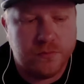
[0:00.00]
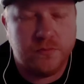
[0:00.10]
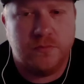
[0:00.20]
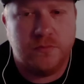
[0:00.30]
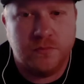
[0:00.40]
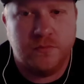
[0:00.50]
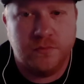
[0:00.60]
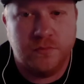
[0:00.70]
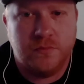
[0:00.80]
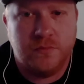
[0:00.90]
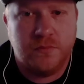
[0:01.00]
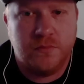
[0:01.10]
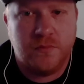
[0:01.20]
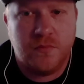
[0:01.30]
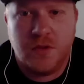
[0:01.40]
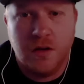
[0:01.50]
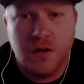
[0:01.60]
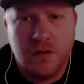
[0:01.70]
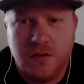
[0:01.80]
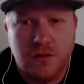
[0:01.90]

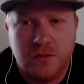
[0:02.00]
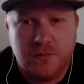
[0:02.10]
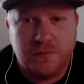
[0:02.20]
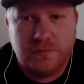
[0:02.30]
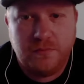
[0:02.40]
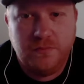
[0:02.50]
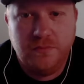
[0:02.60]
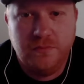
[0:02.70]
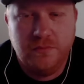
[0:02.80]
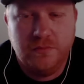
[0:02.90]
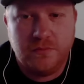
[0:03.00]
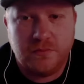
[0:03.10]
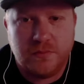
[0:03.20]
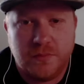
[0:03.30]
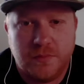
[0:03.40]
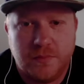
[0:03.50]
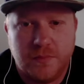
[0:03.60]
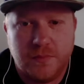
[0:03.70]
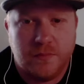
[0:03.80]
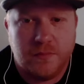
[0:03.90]

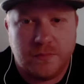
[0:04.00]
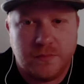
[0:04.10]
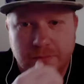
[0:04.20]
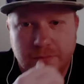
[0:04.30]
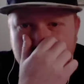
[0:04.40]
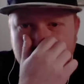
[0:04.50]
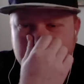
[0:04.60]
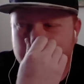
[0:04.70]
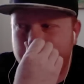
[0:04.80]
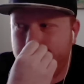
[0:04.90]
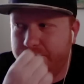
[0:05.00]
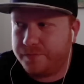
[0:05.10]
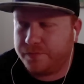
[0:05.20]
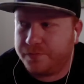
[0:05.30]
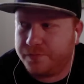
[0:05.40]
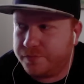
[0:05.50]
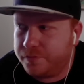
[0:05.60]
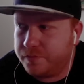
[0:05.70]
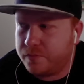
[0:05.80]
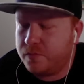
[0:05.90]

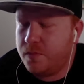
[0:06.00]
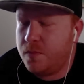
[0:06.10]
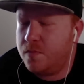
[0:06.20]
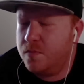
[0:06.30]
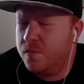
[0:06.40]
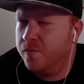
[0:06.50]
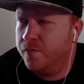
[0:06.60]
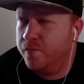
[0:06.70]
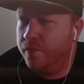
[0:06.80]
The person shown says nothing.